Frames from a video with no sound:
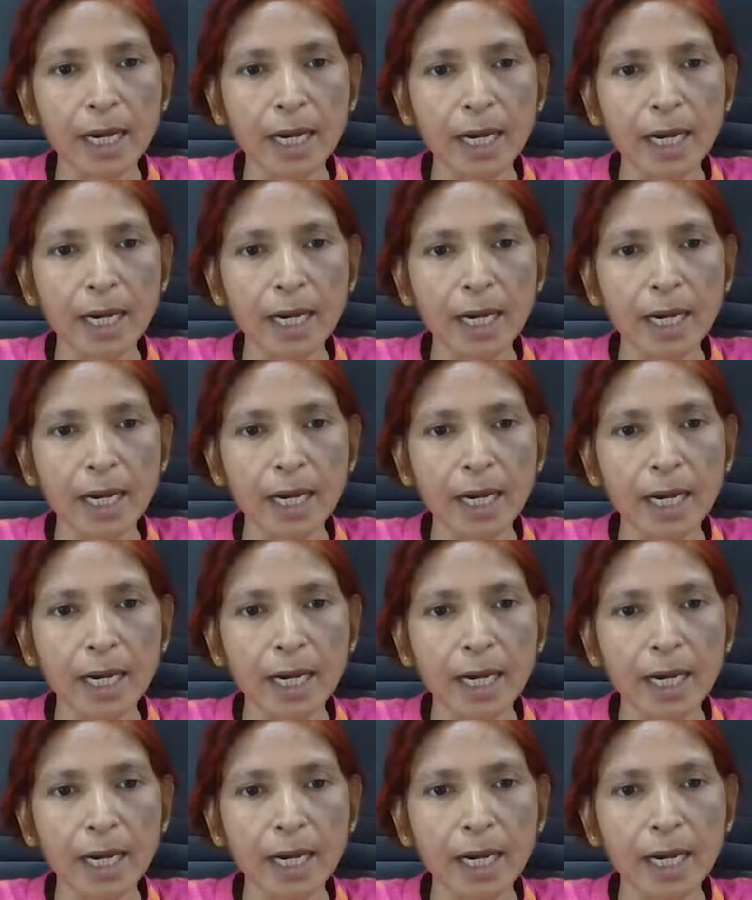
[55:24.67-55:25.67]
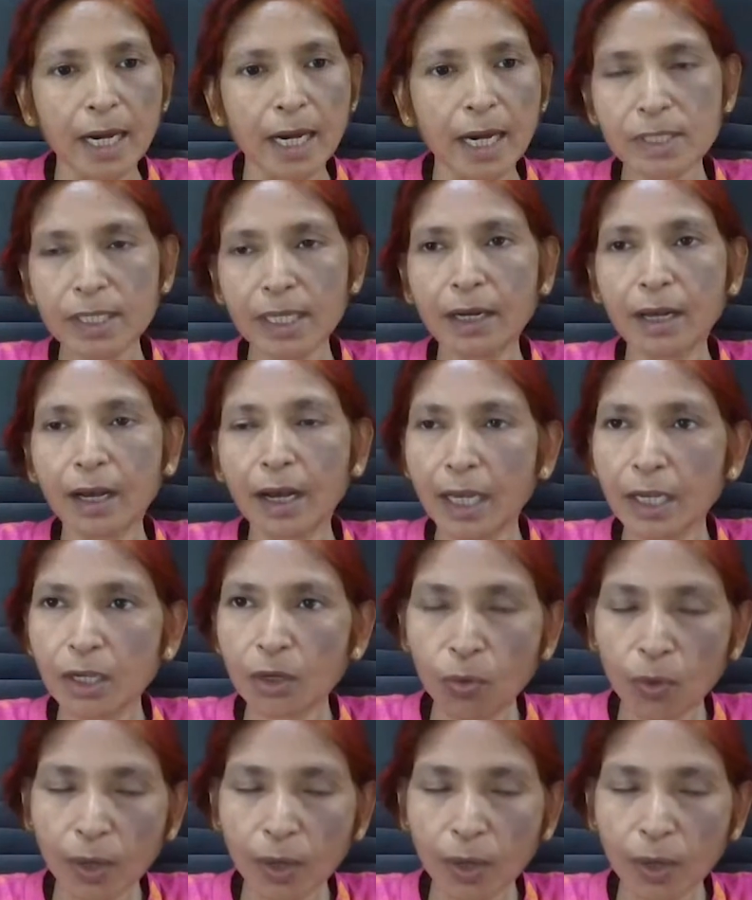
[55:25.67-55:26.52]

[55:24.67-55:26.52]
as they are able to sell high